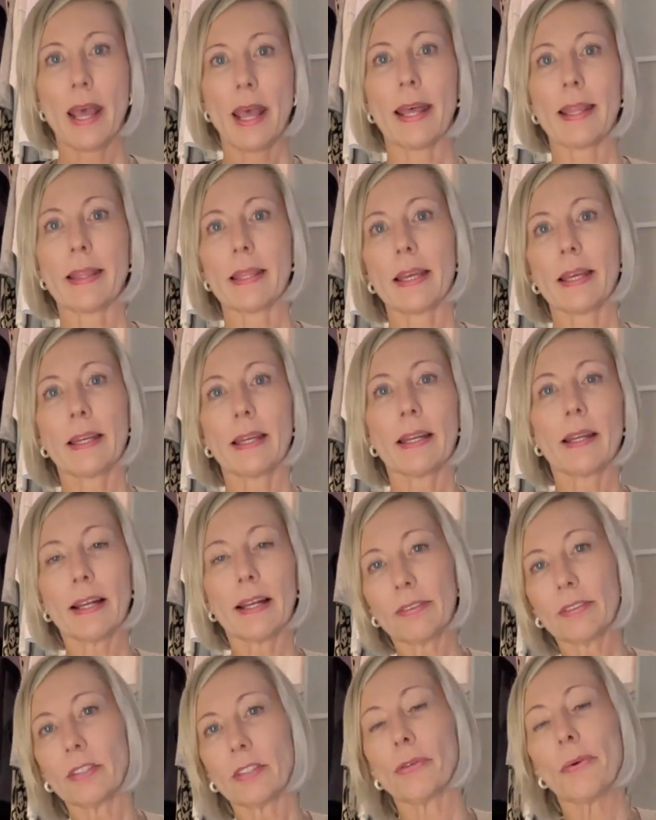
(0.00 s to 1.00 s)
And then
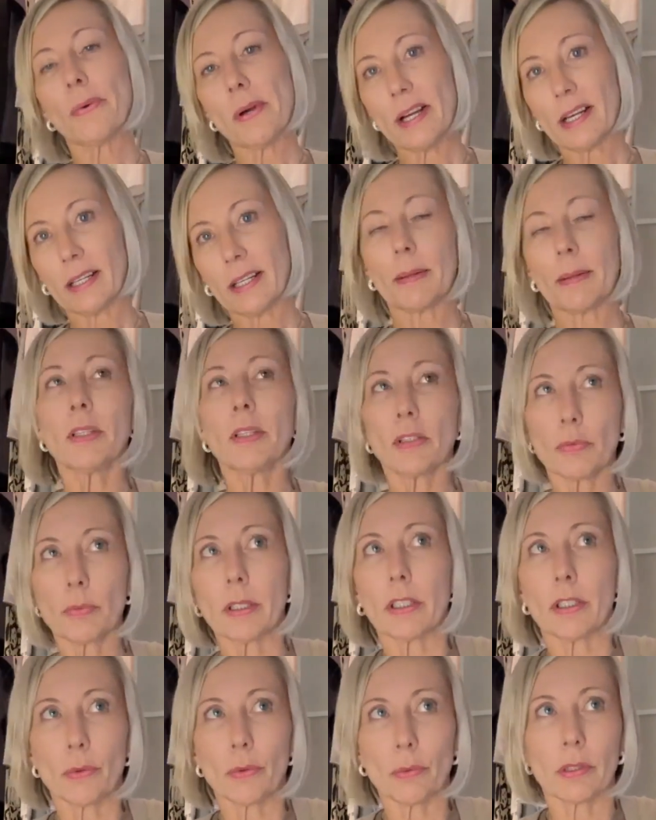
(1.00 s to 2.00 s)
after a while, I
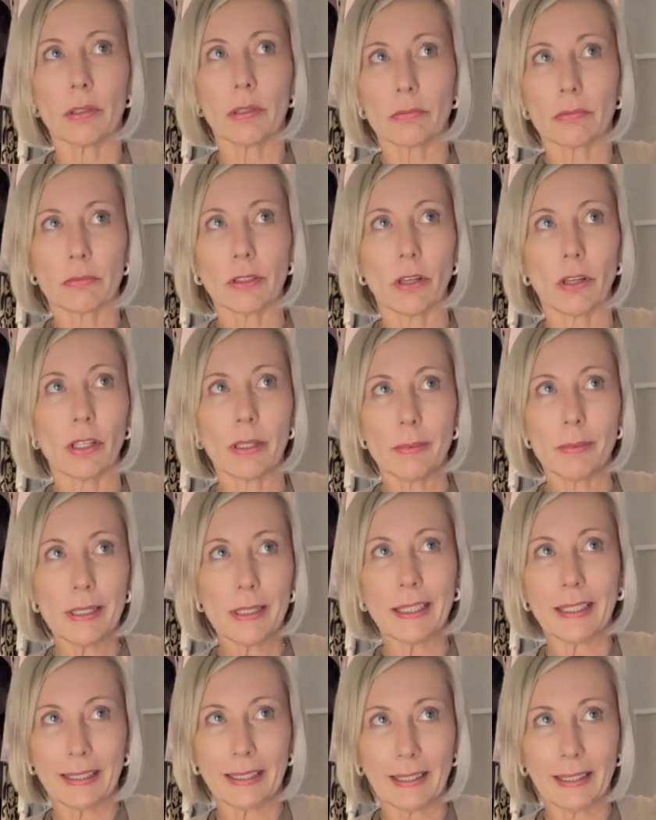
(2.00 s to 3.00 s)
mean, you will
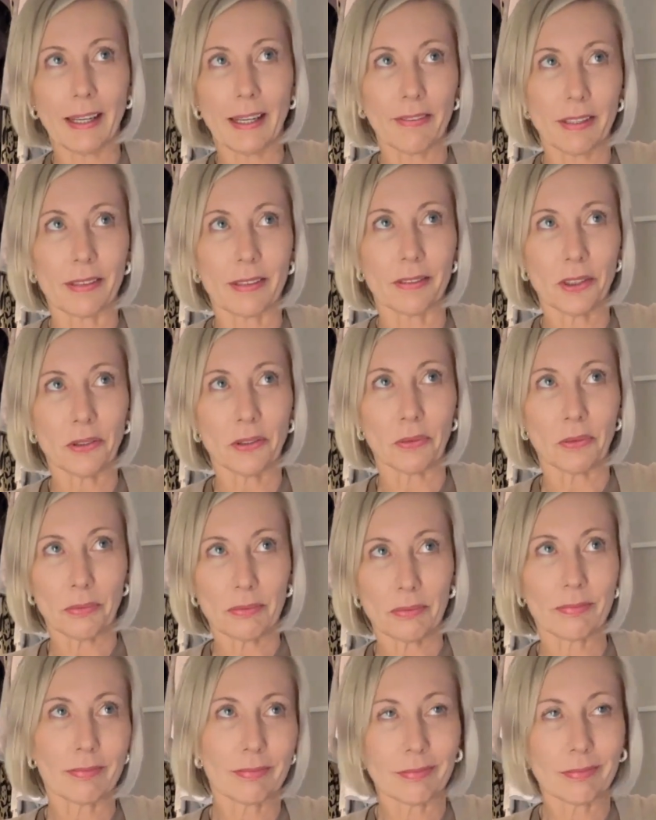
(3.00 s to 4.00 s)
immediately after
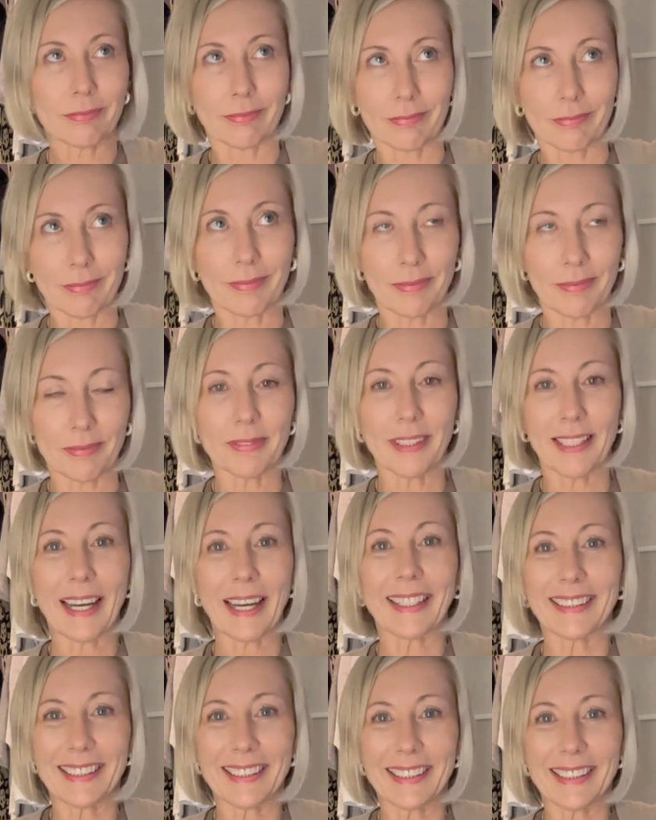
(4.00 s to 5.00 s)
the
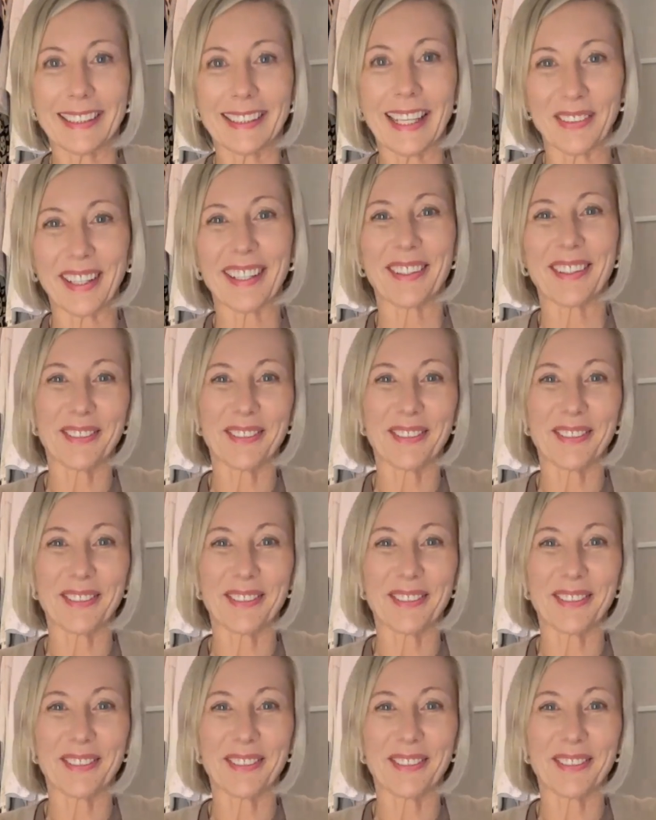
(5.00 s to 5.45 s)
next day, right?